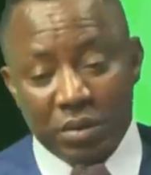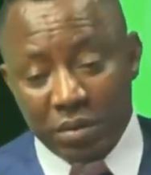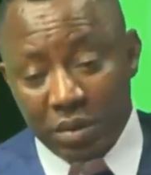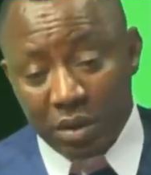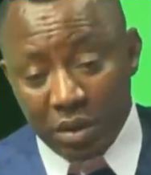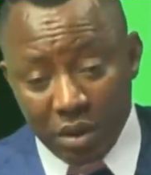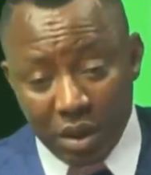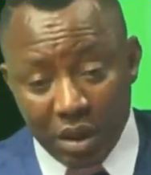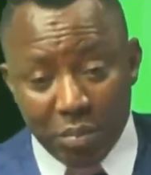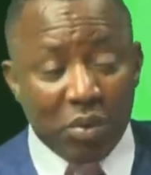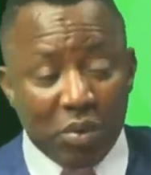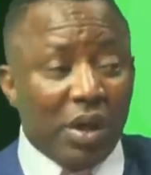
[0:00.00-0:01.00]
to
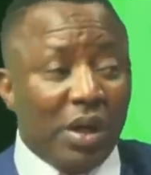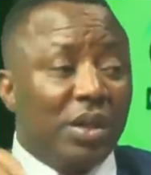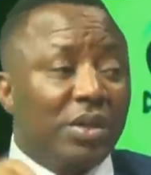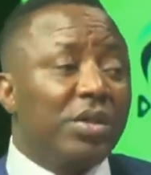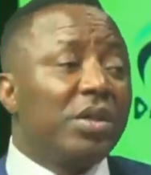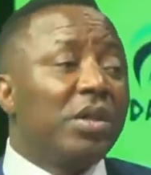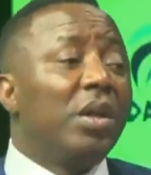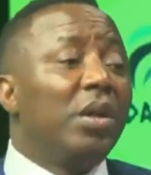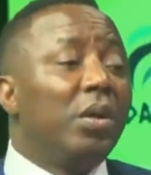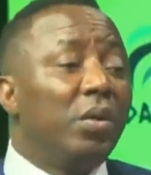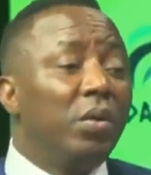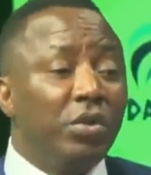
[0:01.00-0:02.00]
employers
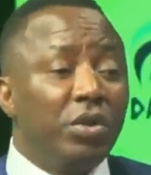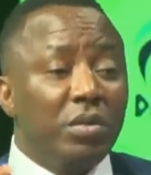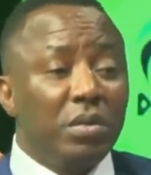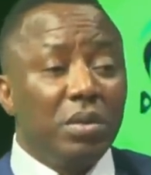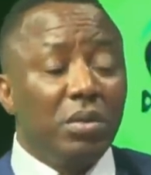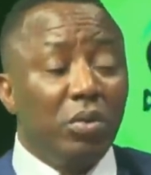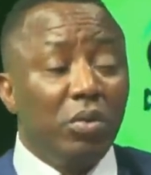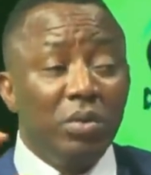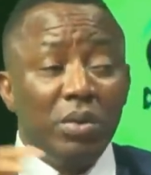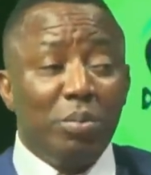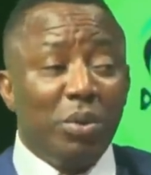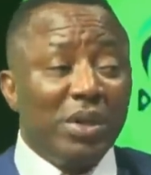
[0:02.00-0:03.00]
who
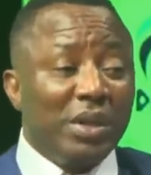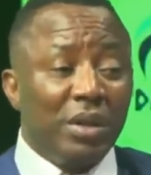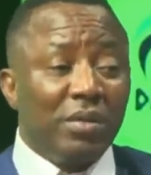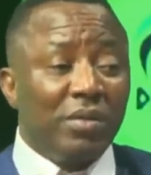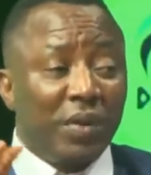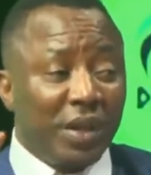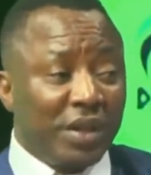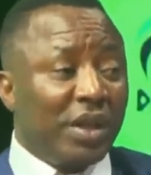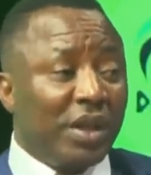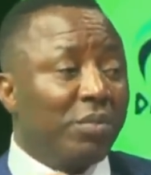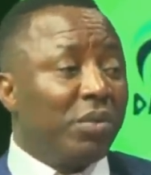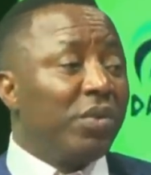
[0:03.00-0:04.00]
the burden of
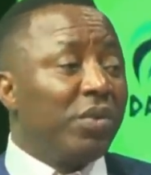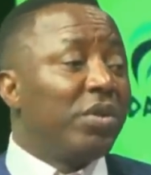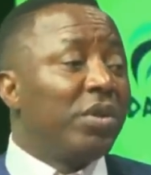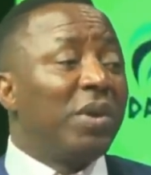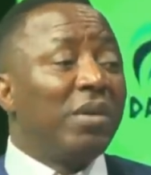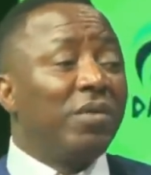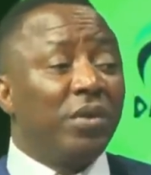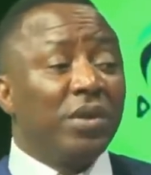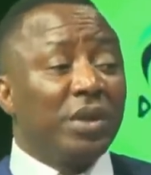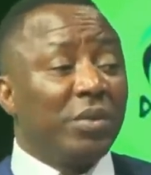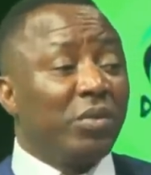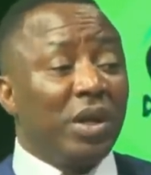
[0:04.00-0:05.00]
health care provision might
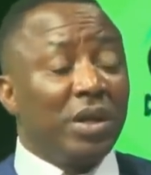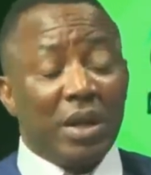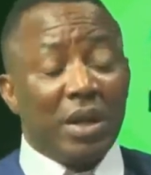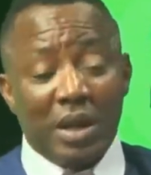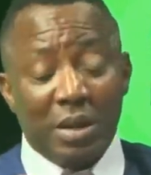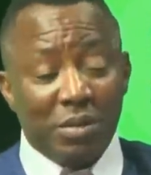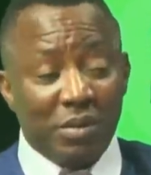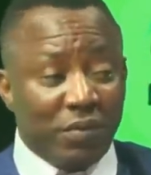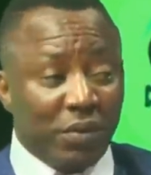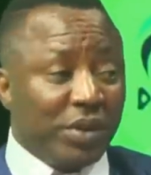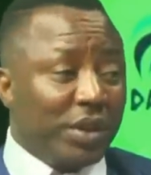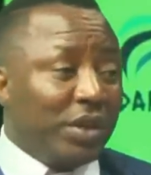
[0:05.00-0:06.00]
force them to either be
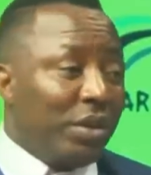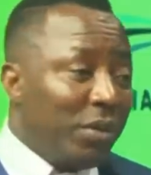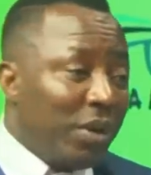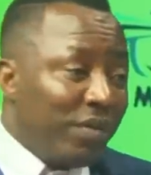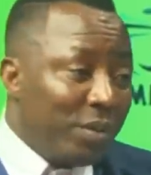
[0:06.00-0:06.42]
forging a number